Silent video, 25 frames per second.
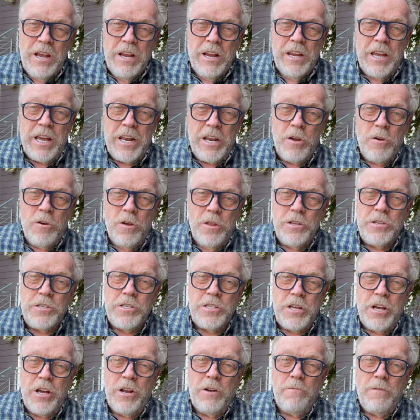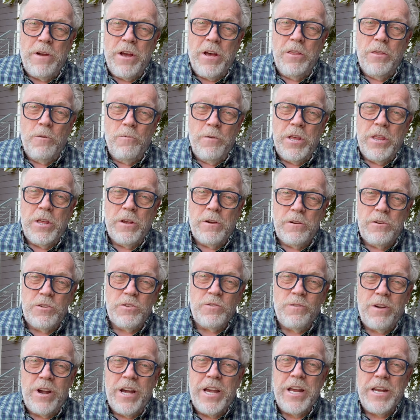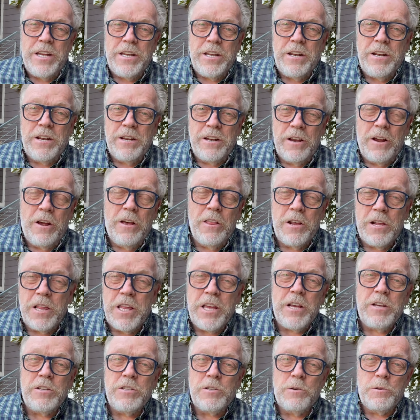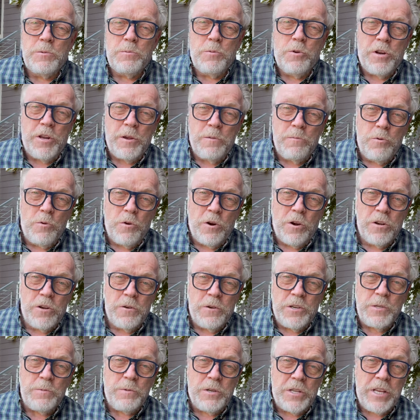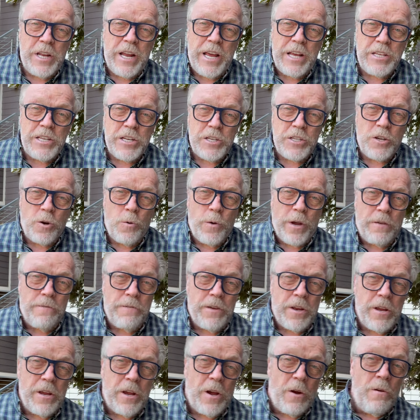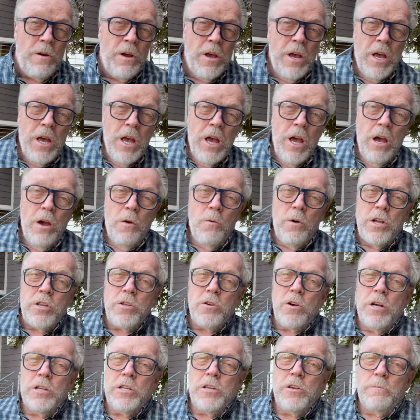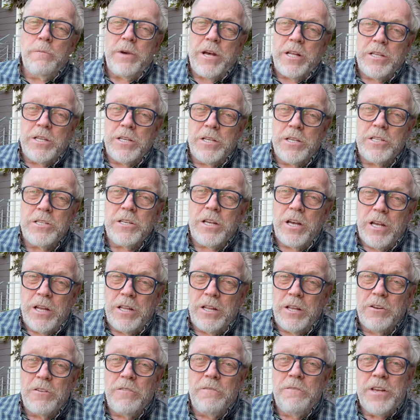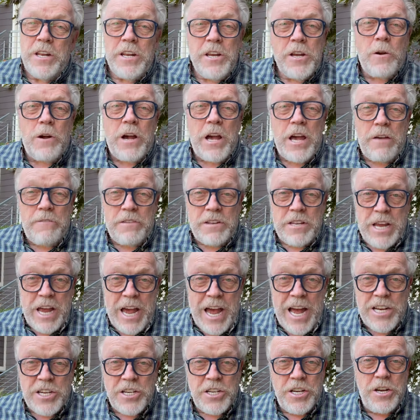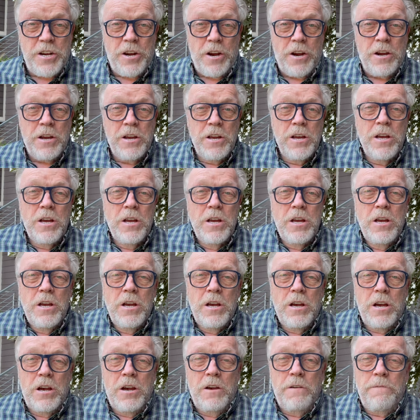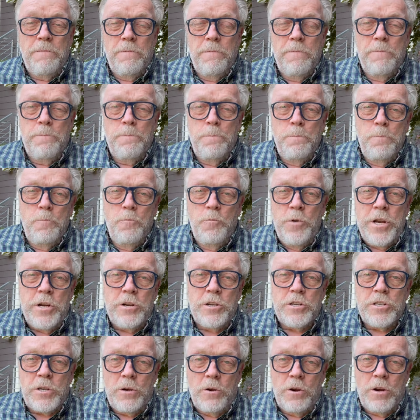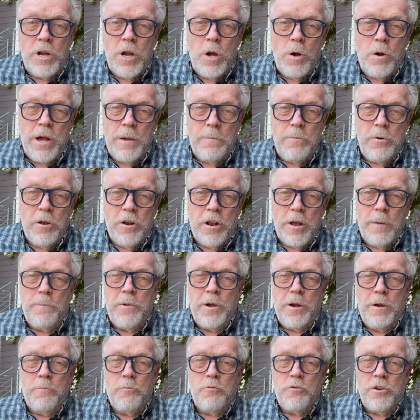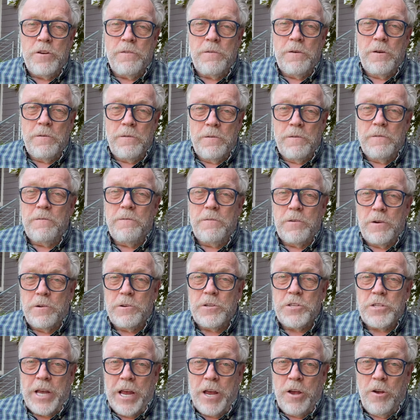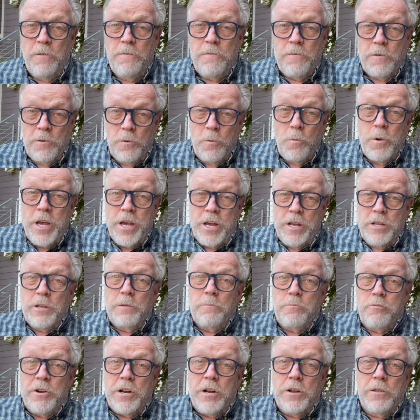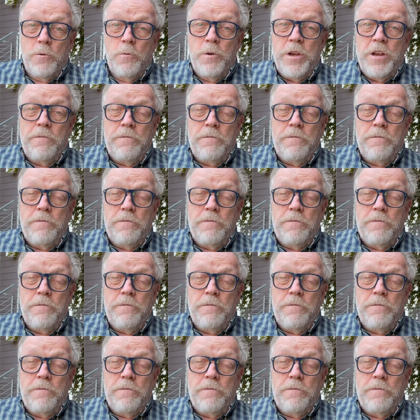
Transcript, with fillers: getting all this done well, the weather is right, and other things are pretty important to us. But today's just a quick video. I want to talk to you about this uh, little video I have attached here. Uh, a week or so ago, I put up a print for sale for the week, the print of the week